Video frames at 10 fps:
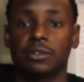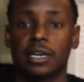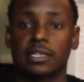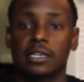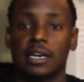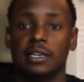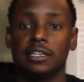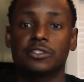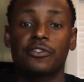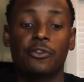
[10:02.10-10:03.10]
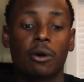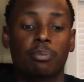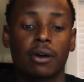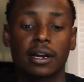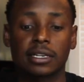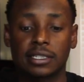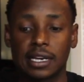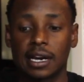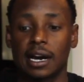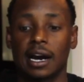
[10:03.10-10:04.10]
you guys, these are 4 products
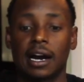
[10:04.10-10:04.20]
that